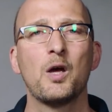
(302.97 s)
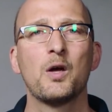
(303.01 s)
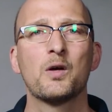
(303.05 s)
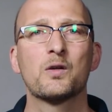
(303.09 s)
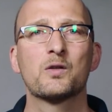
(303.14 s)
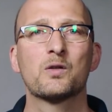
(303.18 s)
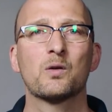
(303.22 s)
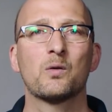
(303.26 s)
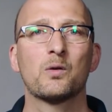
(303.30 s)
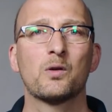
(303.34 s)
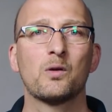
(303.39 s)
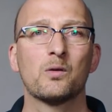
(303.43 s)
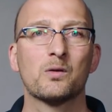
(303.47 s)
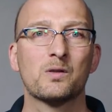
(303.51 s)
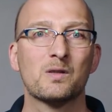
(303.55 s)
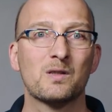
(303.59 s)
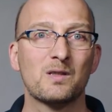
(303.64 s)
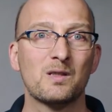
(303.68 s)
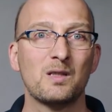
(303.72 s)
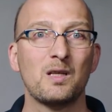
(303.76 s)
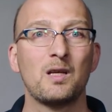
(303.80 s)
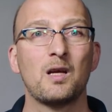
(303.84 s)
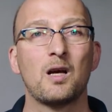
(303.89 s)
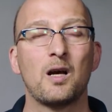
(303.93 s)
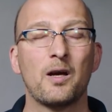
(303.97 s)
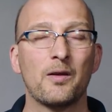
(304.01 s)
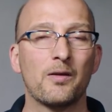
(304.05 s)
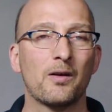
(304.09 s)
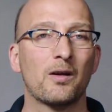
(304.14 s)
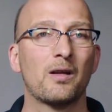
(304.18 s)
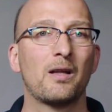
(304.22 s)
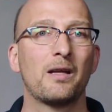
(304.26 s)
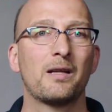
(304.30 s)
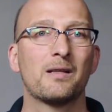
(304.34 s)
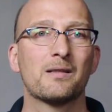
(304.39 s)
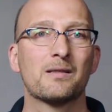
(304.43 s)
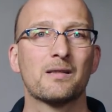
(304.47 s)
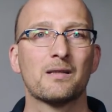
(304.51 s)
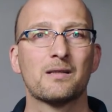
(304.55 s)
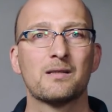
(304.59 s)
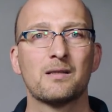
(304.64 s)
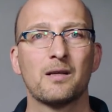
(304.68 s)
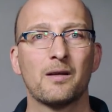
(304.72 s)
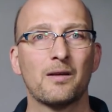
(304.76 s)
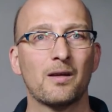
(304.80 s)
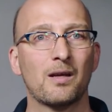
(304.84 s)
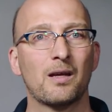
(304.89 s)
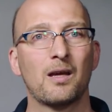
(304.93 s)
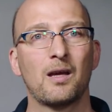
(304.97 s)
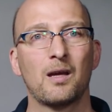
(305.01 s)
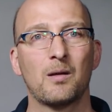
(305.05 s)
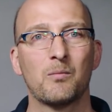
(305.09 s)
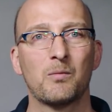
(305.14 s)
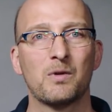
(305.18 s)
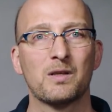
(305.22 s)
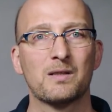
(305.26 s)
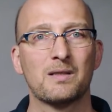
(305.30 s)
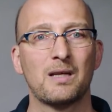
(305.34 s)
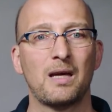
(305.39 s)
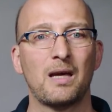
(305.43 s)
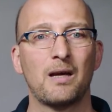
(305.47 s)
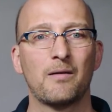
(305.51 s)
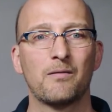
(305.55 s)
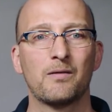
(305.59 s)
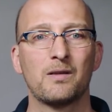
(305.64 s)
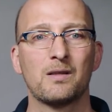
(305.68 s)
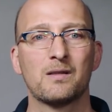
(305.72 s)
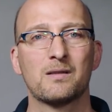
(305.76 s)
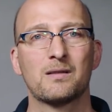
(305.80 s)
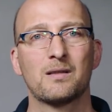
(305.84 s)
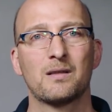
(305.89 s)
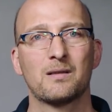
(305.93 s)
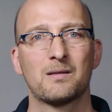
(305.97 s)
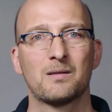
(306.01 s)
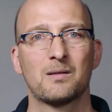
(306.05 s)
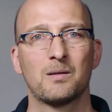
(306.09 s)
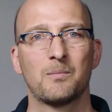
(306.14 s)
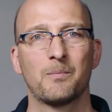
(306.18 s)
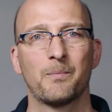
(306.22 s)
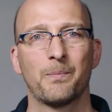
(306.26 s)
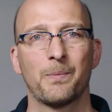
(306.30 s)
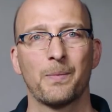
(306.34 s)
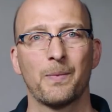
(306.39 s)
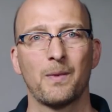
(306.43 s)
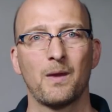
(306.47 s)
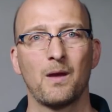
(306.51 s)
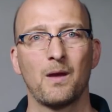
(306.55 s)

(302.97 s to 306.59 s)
so you'll see other lenses and other cameras have this system.